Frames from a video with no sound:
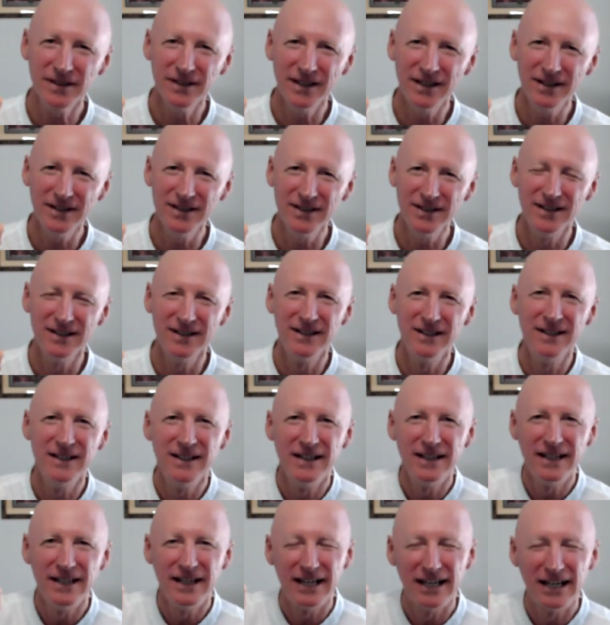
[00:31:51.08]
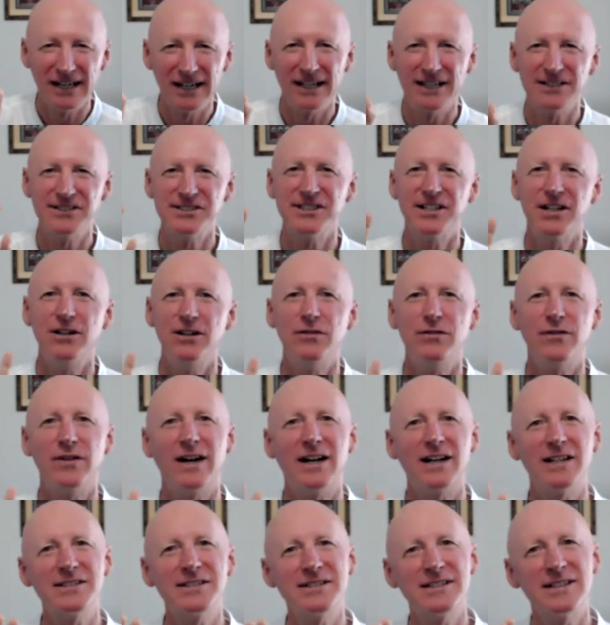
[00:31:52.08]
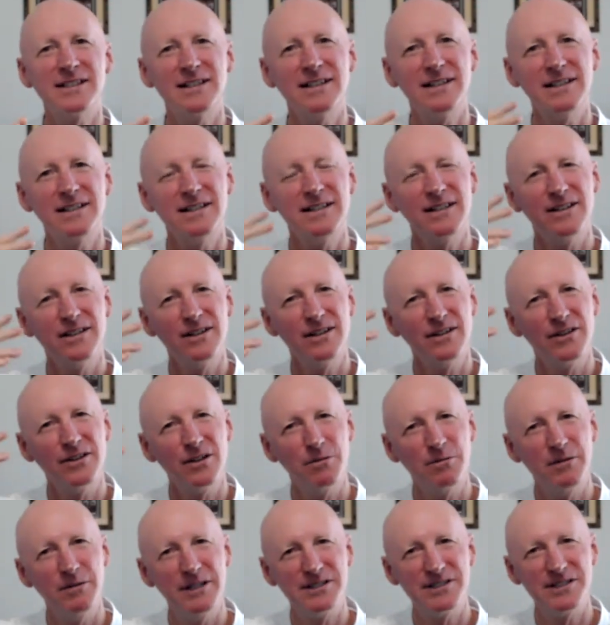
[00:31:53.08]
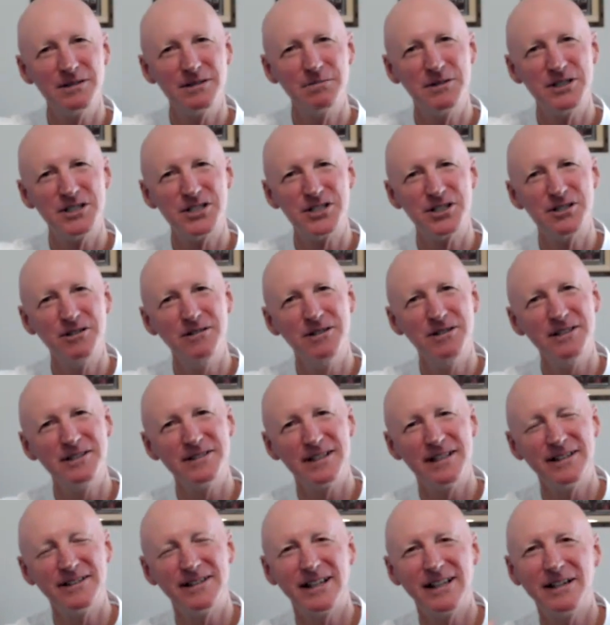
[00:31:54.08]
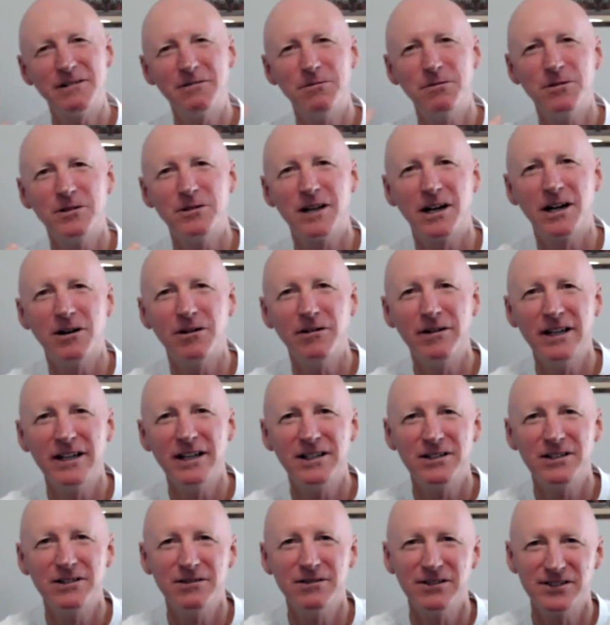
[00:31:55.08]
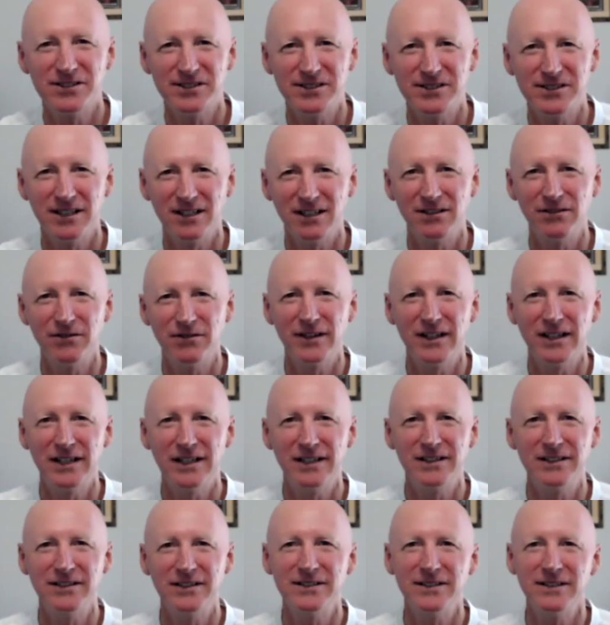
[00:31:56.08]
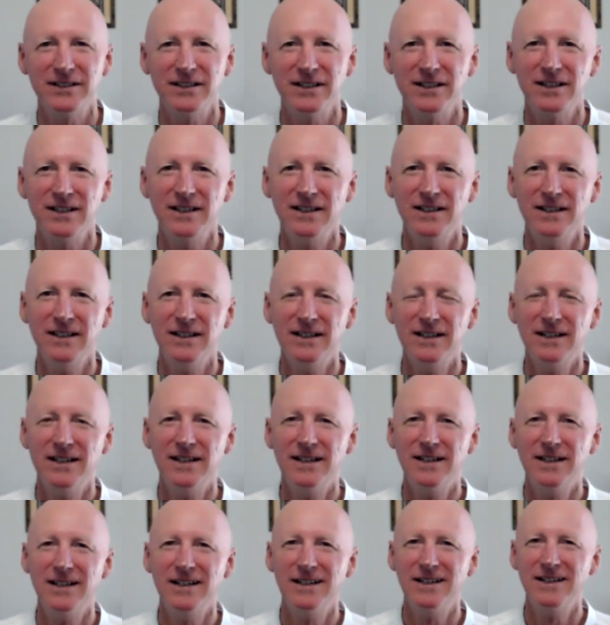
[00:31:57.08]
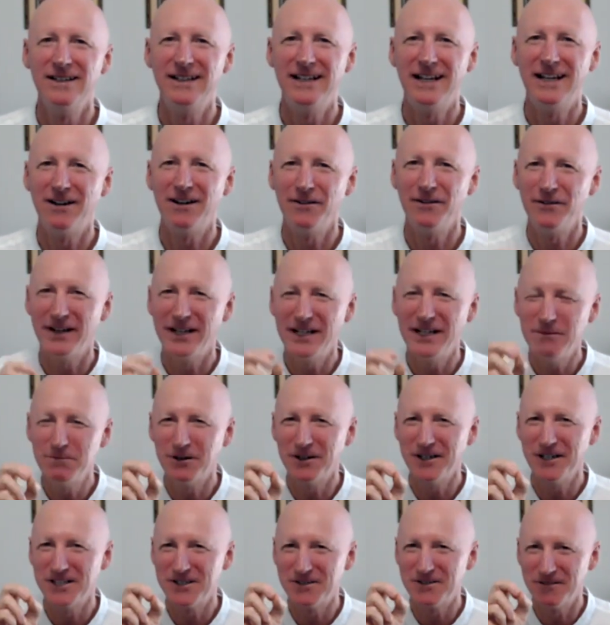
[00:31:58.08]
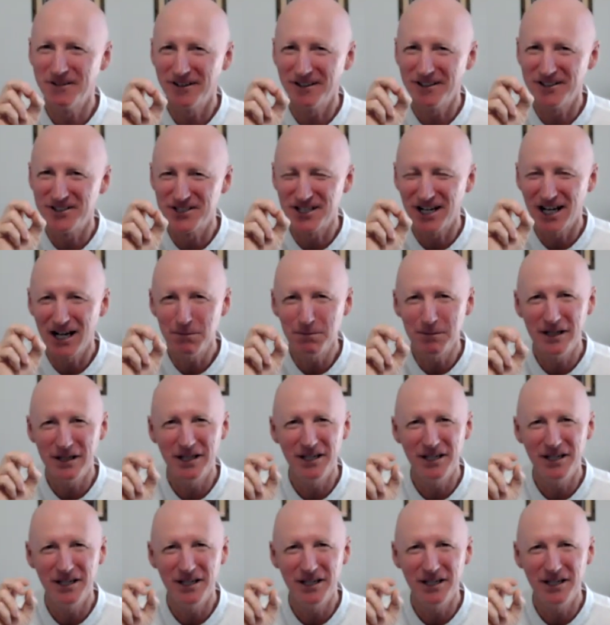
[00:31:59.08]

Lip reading: Yeah. It lets go faster, the wisdom matures, and then it will go into a sila phase. Now, if anybody's really sharp